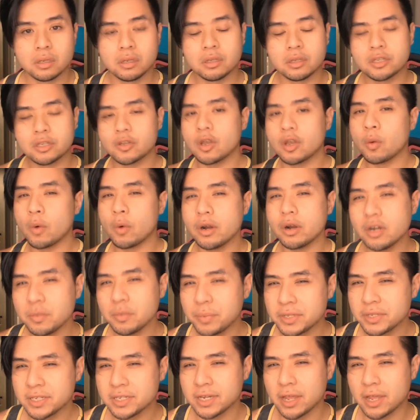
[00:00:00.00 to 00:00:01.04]
So I wanted to
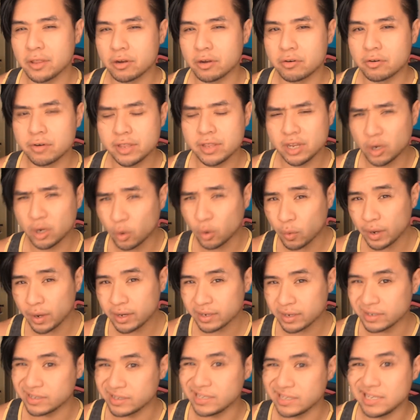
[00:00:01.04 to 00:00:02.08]
put together a really
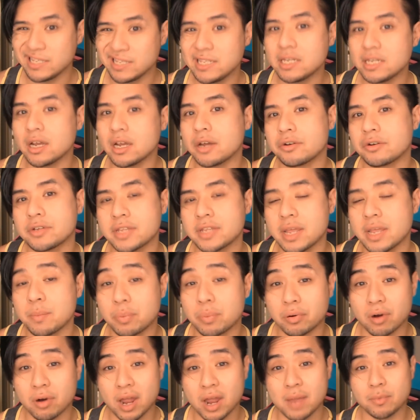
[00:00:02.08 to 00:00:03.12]
quick and easy to understand
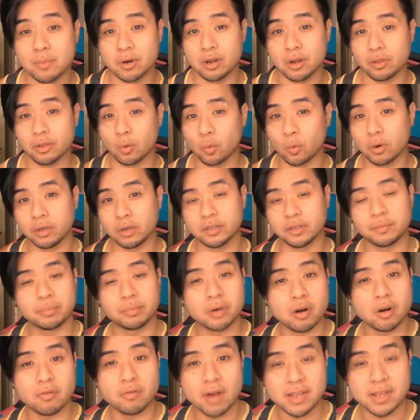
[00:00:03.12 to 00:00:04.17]
primer on the world of
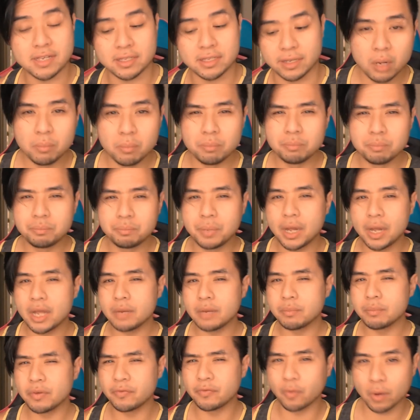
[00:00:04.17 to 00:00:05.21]
pro wrestling.
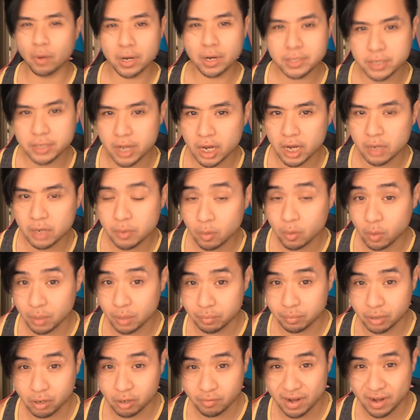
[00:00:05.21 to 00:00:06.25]
But before I talk about
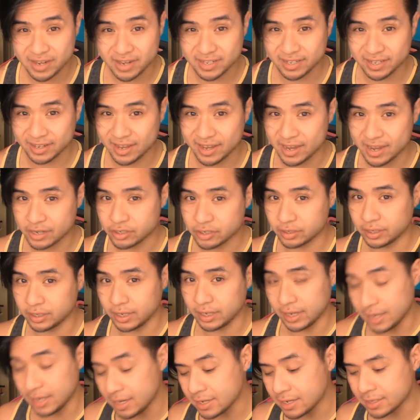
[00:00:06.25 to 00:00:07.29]
what pro wrestling
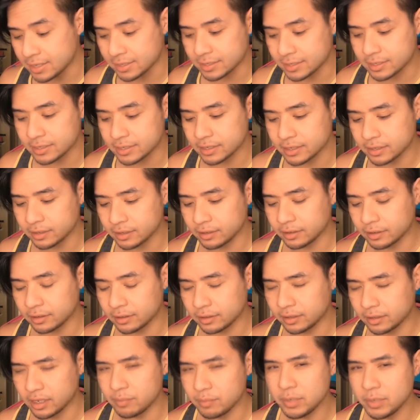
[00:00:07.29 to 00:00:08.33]
actually is,
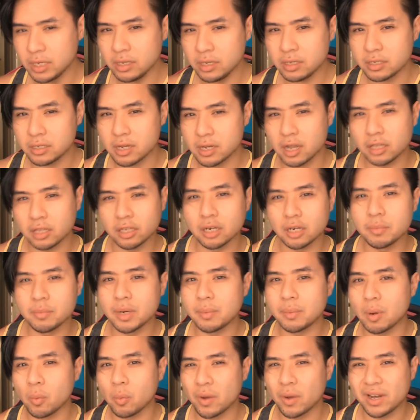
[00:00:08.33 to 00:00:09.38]
let me talk a little bit
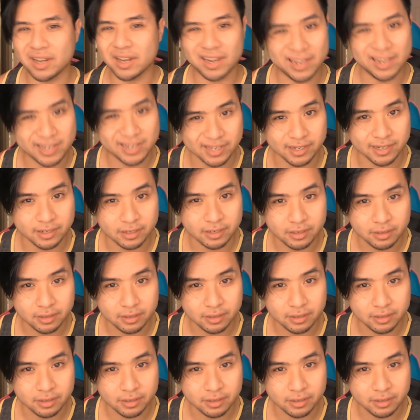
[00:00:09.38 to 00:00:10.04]
about what it isn't.